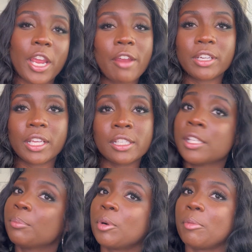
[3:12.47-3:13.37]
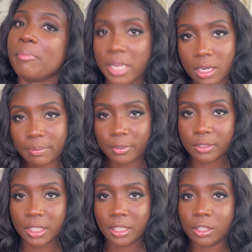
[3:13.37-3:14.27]
everyday simple makeup
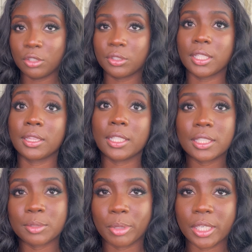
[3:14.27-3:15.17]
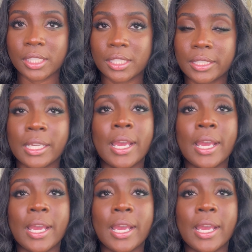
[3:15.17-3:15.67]
routine using these brushes,